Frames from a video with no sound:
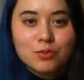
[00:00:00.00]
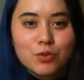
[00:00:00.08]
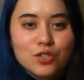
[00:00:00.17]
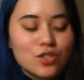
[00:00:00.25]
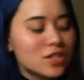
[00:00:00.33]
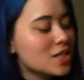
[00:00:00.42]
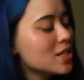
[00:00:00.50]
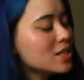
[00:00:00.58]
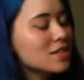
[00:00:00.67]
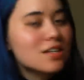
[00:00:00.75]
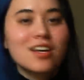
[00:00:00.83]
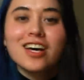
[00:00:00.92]
which
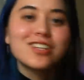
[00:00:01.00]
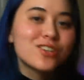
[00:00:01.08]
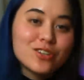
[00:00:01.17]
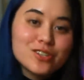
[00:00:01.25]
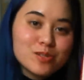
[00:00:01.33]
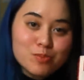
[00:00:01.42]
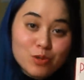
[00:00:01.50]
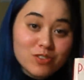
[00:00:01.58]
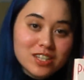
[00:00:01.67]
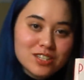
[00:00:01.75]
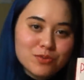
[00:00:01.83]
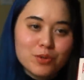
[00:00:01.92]
critiques adult
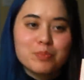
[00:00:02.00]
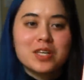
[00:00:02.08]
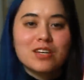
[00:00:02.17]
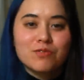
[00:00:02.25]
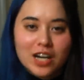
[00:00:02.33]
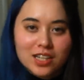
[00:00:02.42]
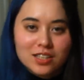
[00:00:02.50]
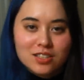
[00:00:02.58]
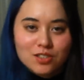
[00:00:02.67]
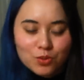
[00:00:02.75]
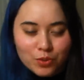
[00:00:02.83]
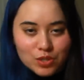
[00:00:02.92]
movies for being violent
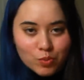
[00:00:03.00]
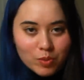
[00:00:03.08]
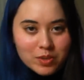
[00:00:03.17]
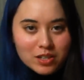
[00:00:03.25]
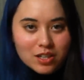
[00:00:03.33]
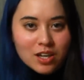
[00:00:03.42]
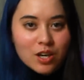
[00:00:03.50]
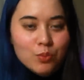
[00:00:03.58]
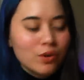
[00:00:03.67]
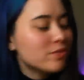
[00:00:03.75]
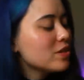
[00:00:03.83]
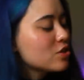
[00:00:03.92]
towards women
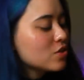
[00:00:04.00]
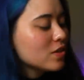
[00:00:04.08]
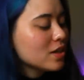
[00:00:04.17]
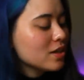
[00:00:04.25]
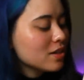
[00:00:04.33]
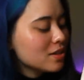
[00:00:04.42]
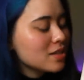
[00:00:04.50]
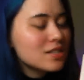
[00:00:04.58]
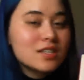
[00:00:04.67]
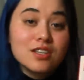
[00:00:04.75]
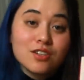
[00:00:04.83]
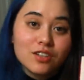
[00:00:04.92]
while featuring this
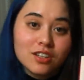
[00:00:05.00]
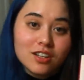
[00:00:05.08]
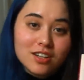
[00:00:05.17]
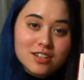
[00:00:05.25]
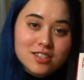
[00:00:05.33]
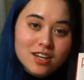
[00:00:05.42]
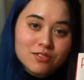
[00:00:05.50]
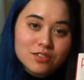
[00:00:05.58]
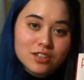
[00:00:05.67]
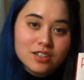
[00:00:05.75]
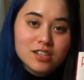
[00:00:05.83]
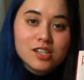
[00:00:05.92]
heel on its
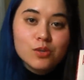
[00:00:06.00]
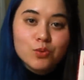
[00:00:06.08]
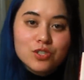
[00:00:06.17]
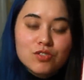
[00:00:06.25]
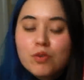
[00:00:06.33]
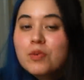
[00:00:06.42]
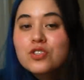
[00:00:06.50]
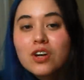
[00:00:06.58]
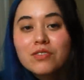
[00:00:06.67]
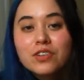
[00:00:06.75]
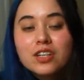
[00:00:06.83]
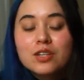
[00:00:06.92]
cover, which is from a
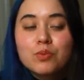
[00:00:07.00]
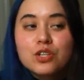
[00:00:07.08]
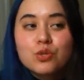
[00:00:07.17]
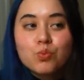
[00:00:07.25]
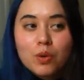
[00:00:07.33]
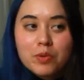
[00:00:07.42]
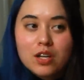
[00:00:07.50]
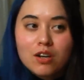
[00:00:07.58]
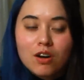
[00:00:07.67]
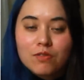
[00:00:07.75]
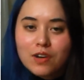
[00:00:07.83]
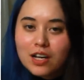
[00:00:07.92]
genre in which women
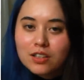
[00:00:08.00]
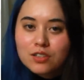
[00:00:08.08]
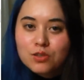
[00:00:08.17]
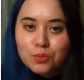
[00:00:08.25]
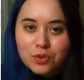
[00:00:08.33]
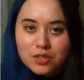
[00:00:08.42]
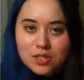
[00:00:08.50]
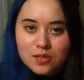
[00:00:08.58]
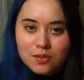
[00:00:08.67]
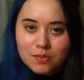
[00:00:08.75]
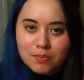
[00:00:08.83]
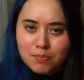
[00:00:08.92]
are violent
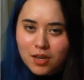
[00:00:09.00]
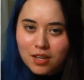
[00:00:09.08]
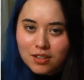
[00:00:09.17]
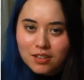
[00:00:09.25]
towards men.